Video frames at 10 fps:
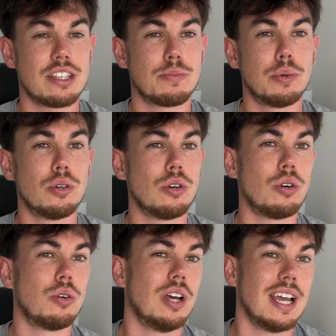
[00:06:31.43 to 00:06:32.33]

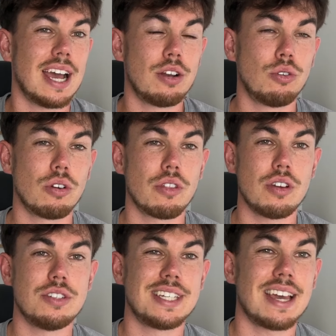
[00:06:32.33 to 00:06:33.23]
Sport, and all of
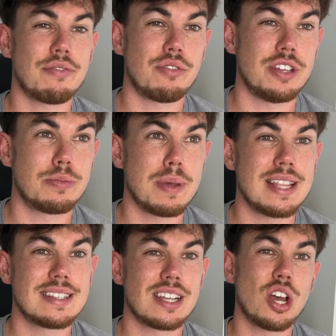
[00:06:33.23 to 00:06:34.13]
those you get free
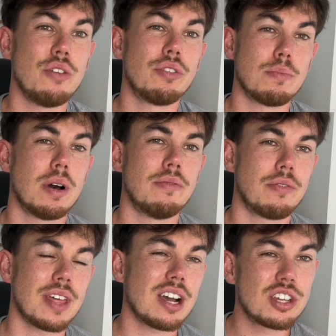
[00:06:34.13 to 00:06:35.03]
spins. And over the
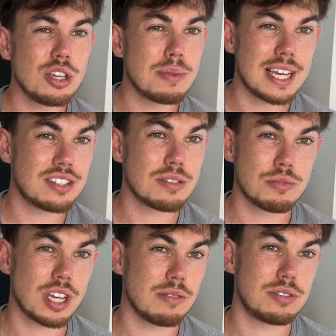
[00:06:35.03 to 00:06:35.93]
month, that accumulates
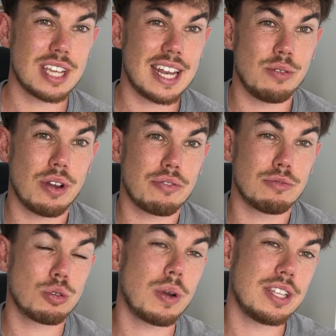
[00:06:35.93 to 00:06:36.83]
sometimes to anywhere from
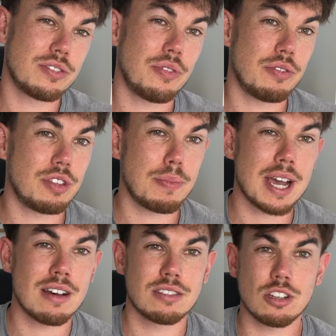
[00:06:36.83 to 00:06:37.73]
£20 to
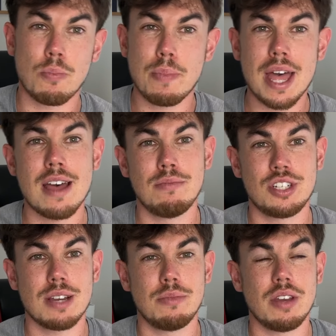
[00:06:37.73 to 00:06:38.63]
£50. On
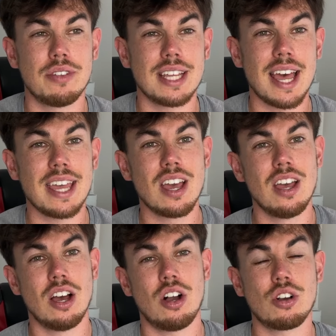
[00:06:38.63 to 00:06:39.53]
BetMGM the other day,
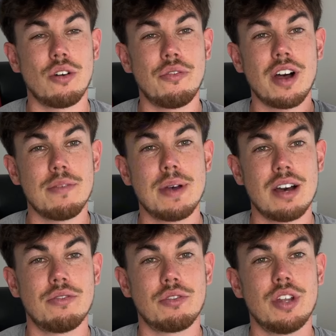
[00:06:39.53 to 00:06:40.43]
I got a
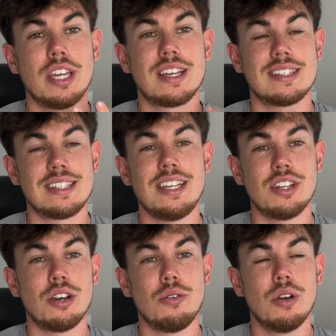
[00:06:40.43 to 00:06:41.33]
£5 free
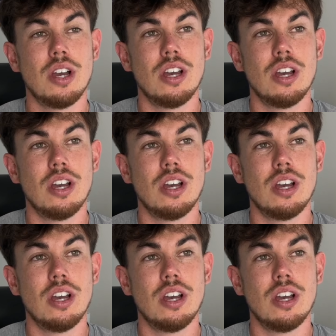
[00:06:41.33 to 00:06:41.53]
casino